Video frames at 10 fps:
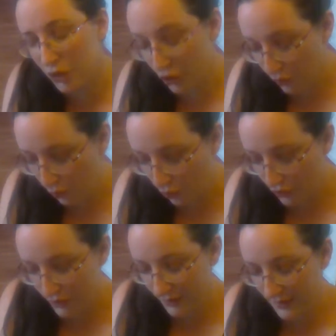you
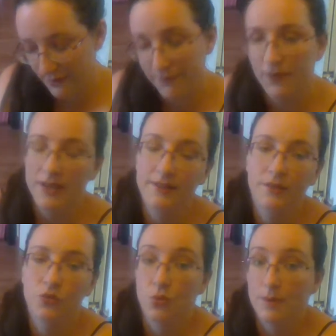want the Vice
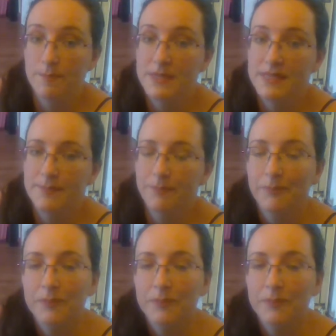Grips.